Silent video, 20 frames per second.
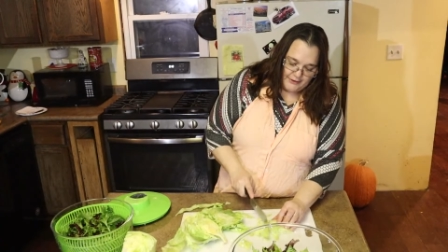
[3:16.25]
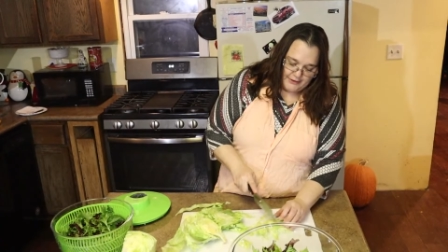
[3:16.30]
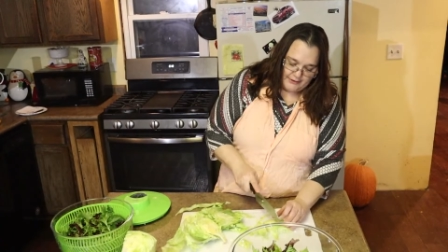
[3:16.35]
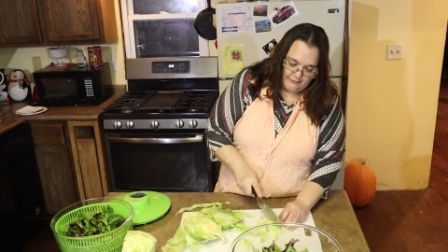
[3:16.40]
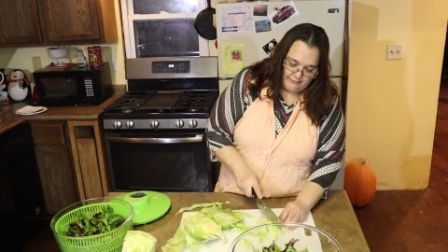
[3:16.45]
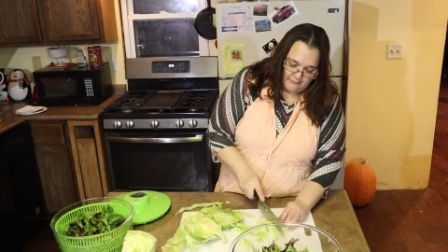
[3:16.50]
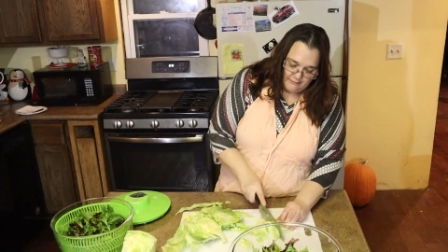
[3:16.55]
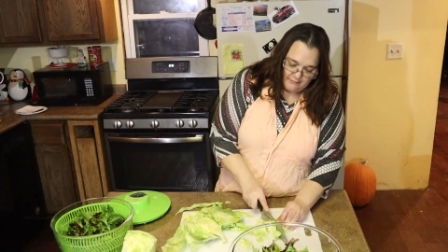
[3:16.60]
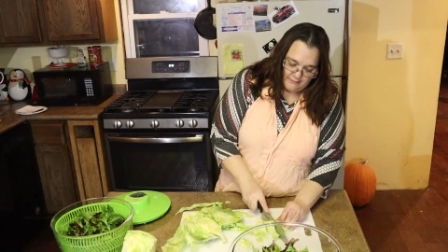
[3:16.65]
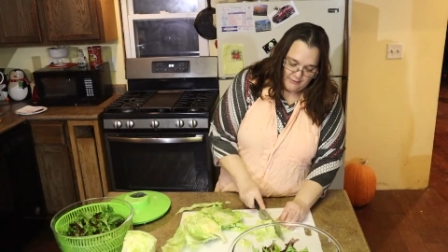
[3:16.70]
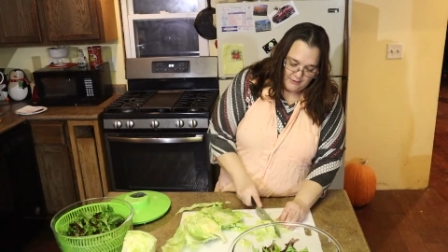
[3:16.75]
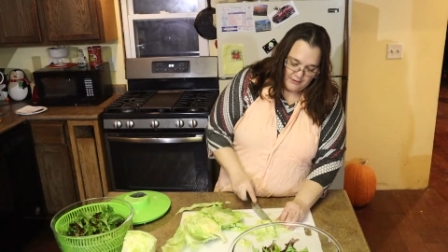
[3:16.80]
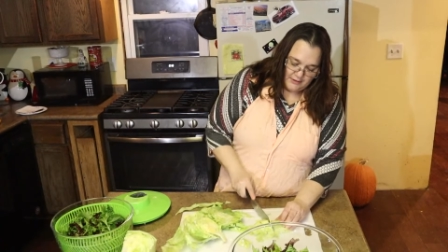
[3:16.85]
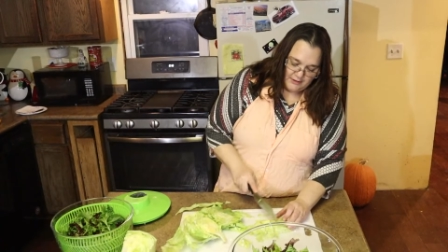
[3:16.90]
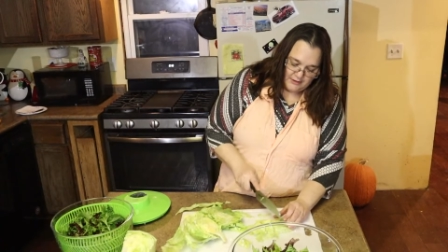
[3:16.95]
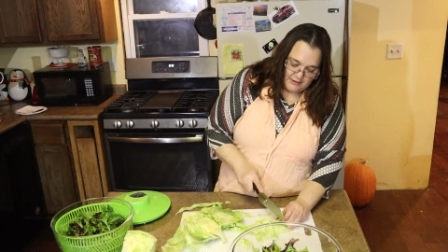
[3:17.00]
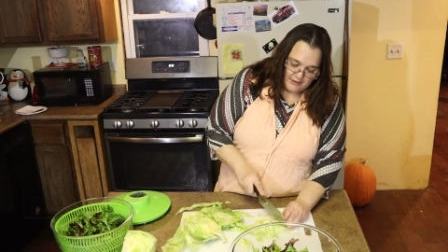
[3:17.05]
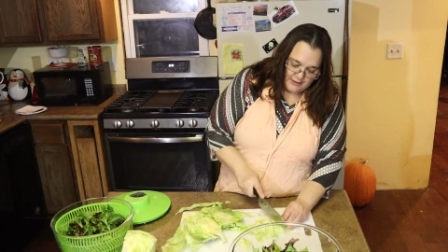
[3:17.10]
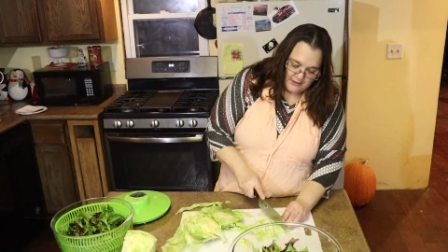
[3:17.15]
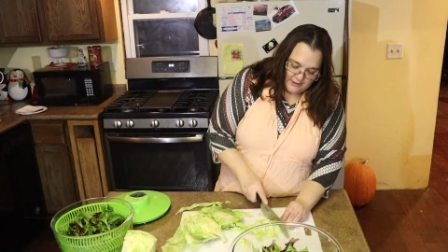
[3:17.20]
it
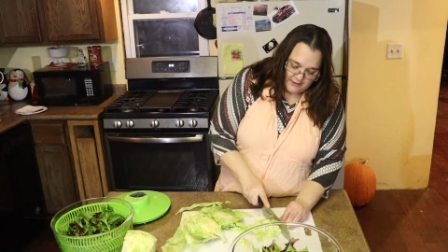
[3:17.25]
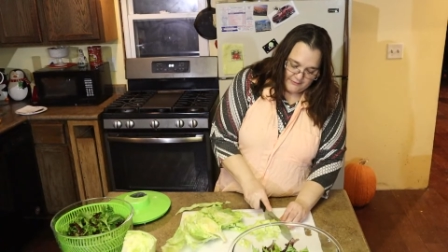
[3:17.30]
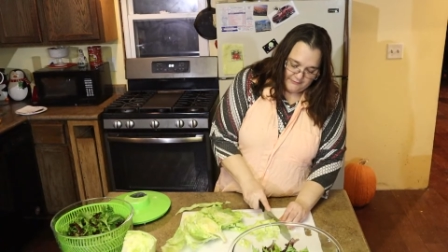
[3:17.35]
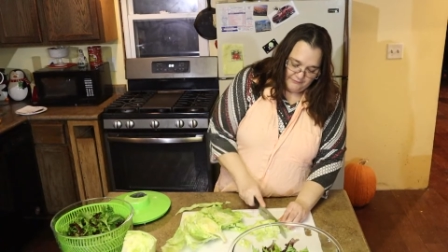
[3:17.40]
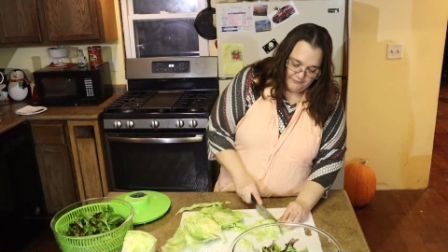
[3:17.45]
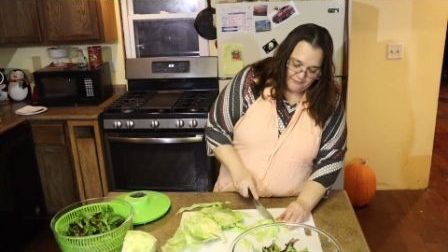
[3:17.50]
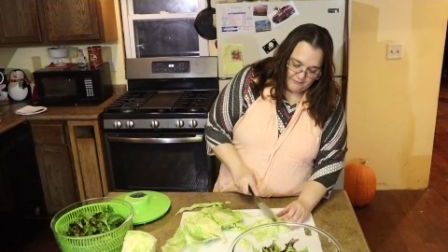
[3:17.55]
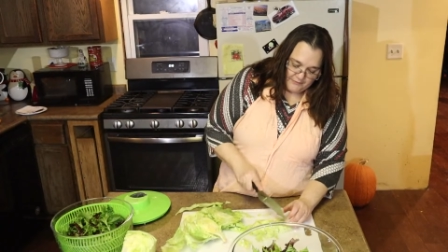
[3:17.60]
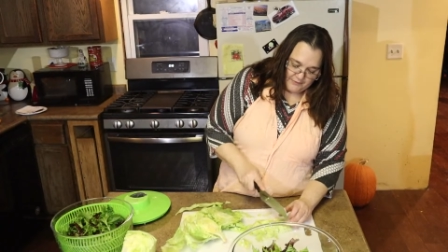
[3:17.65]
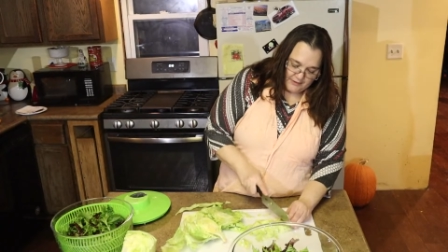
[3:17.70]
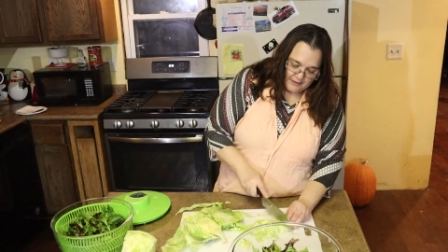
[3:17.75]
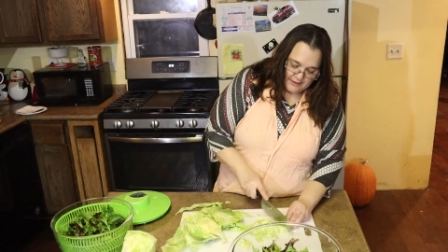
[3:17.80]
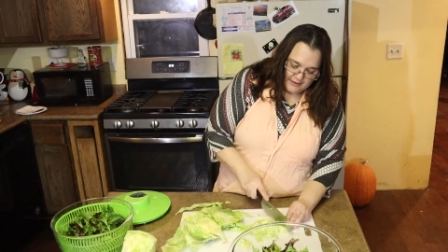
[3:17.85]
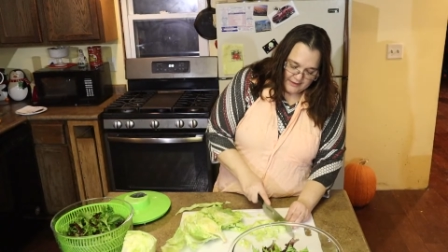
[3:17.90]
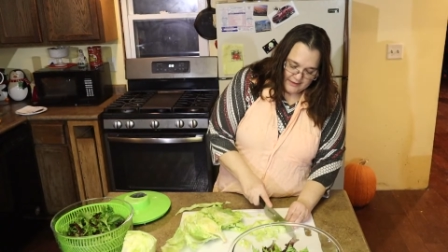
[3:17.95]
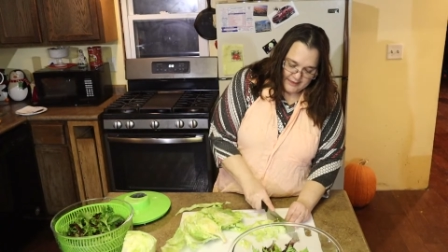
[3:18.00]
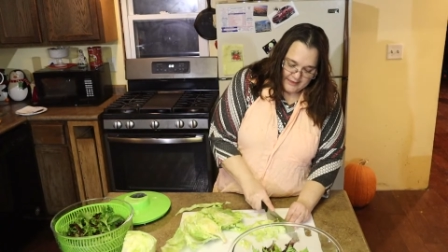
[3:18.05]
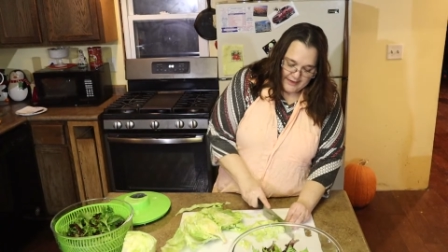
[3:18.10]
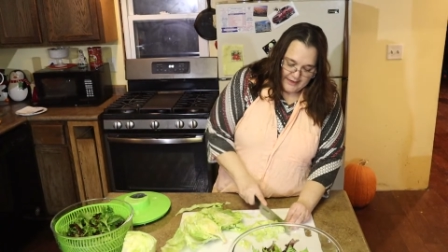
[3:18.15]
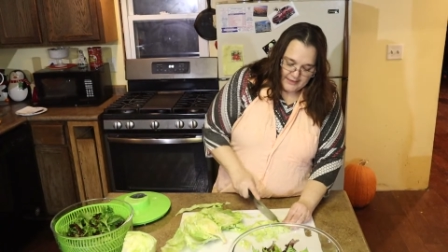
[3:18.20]

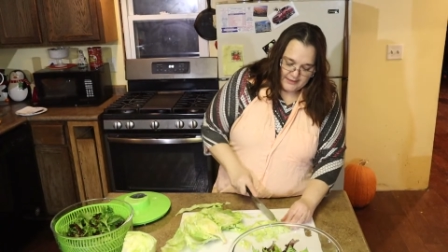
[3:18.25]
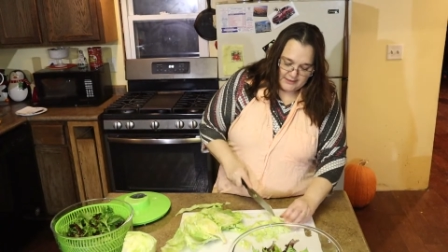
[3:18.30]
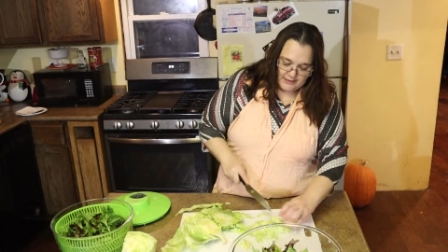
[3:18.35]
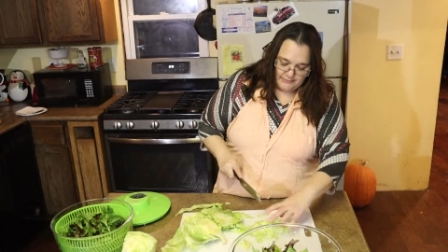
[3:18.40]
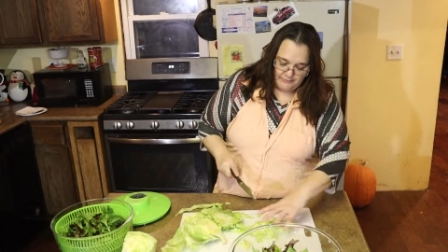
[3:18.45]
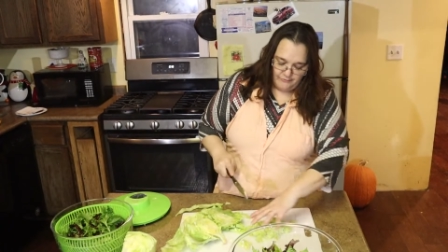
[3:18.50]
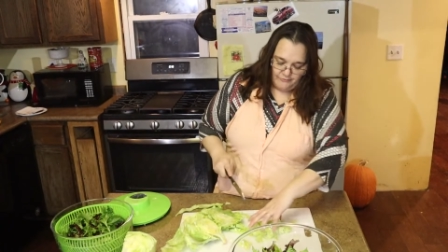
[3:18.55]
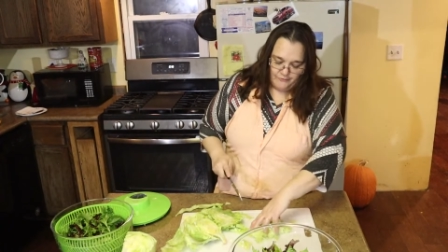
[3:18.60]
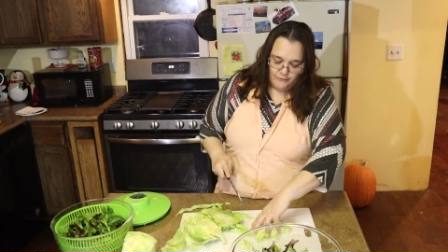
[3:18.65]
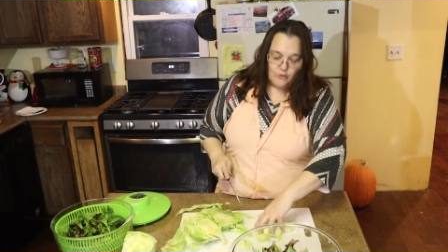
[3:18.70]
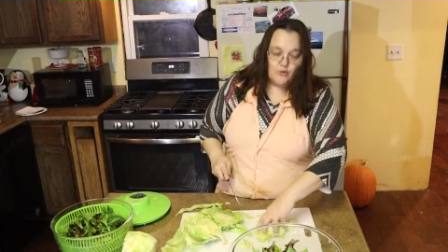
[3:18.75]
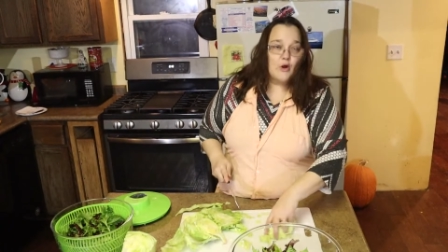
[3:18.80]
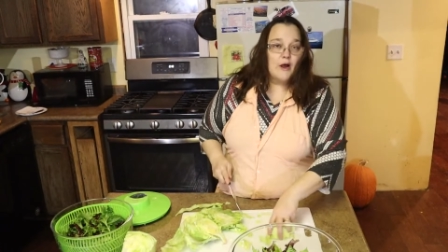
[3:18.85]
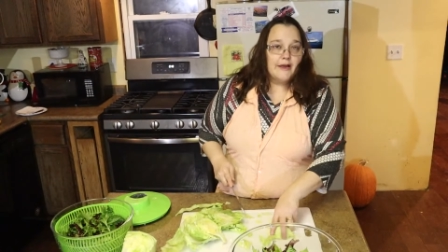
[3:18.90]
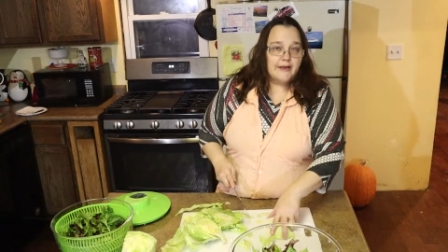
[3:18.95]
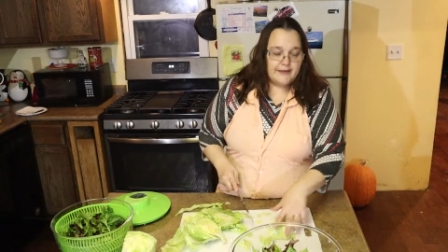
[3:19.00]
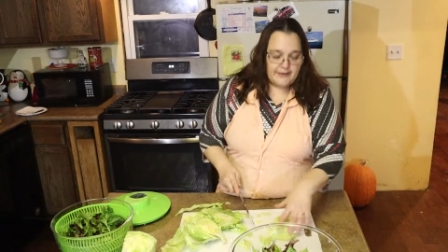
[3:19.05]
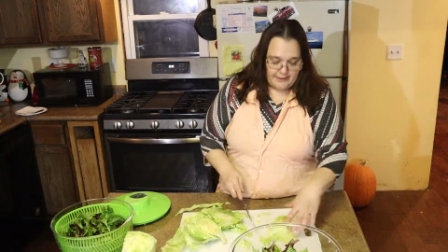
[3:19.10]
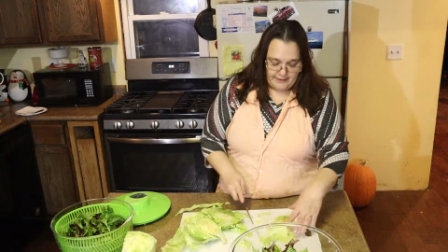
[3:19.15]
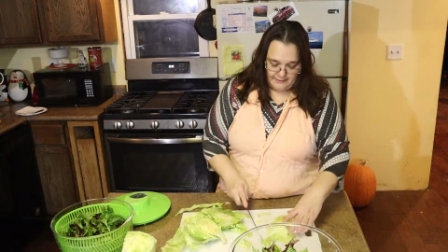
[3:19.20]
and add some
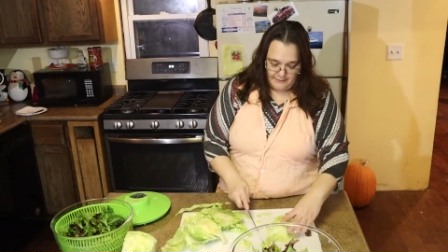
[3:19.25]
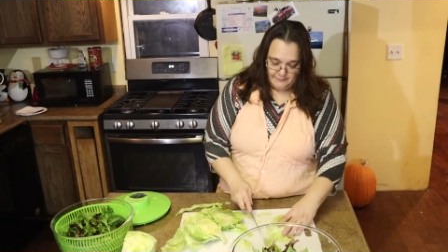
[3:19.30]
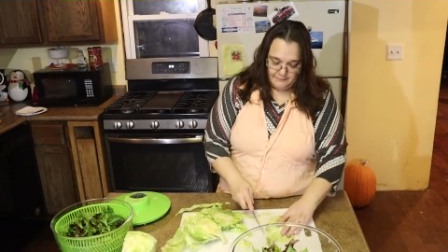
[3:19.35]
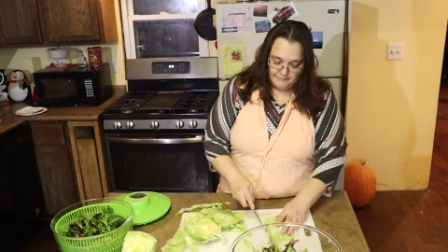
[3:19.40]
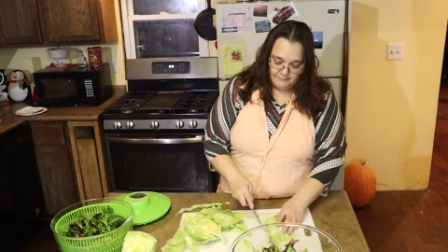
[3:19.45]
variety.